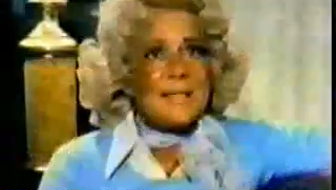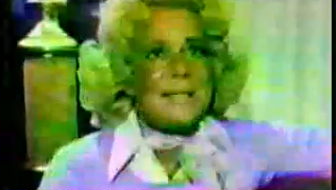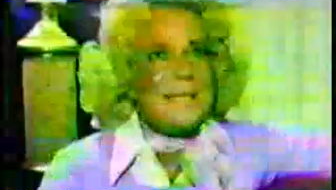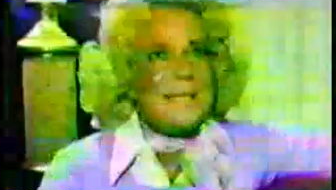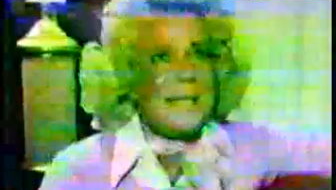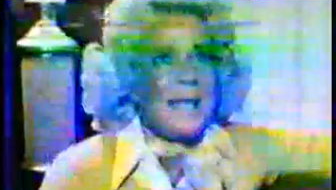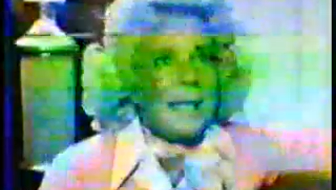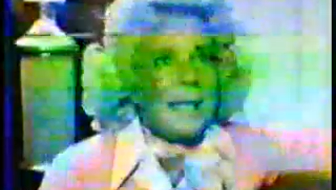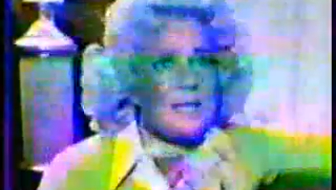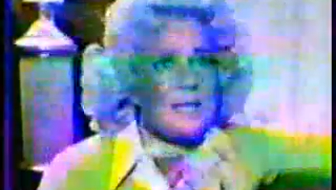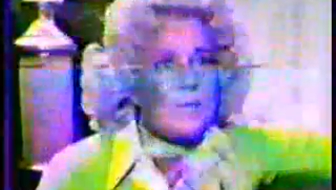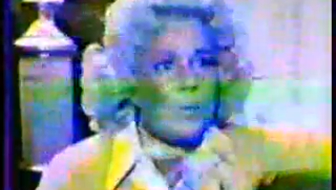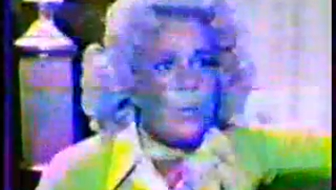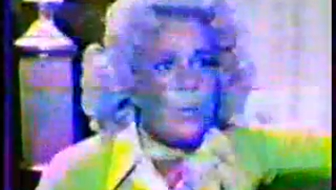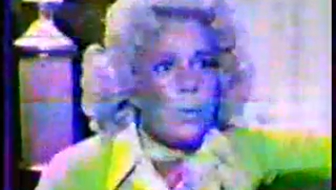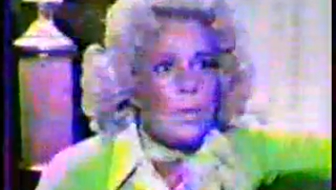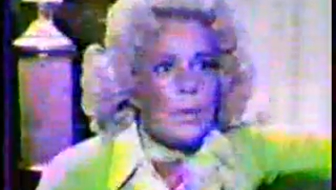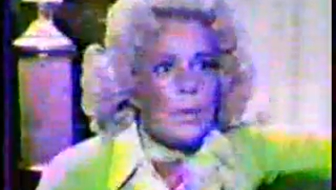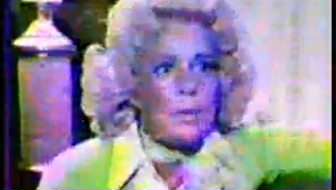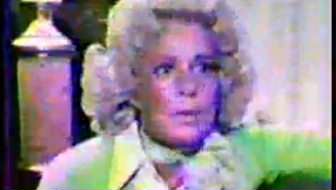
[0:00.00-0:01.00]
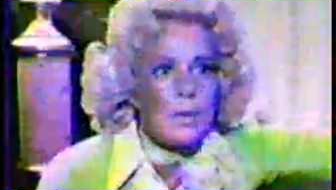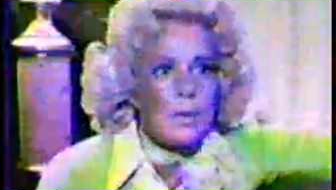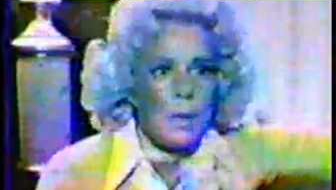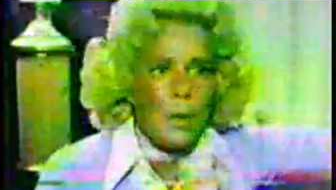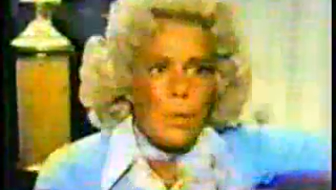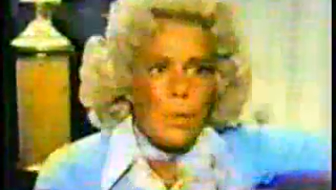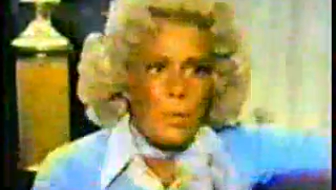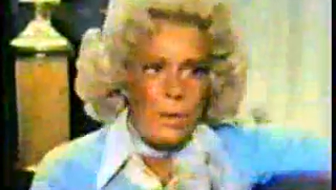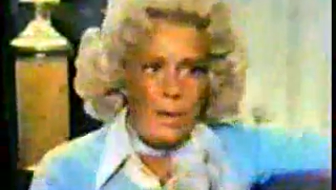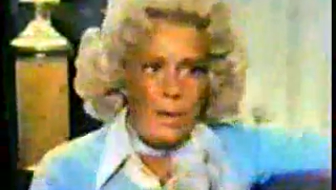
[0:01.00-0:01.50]
things weren't
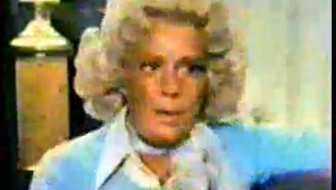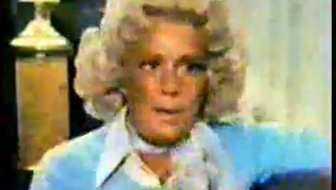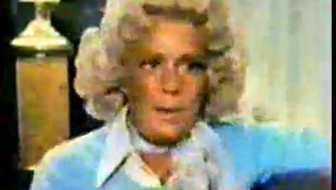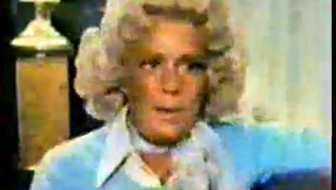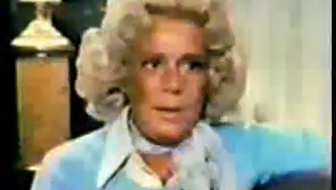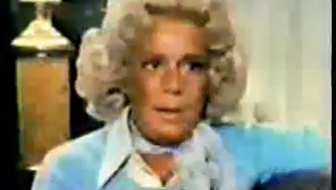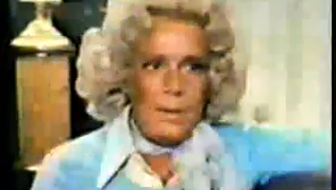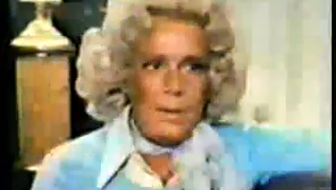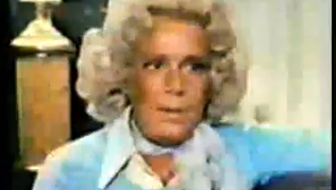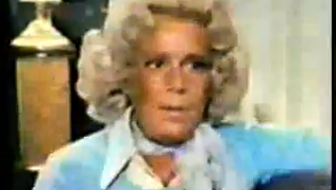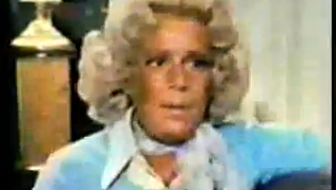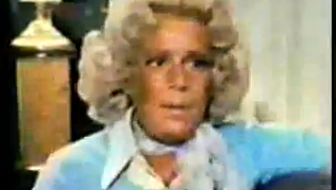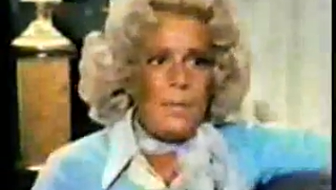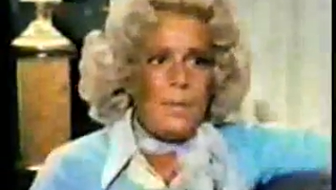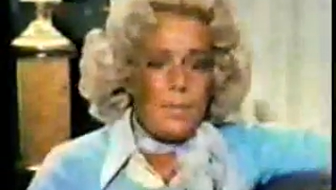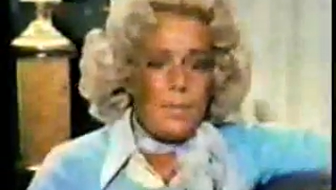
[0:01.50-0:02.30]
going. The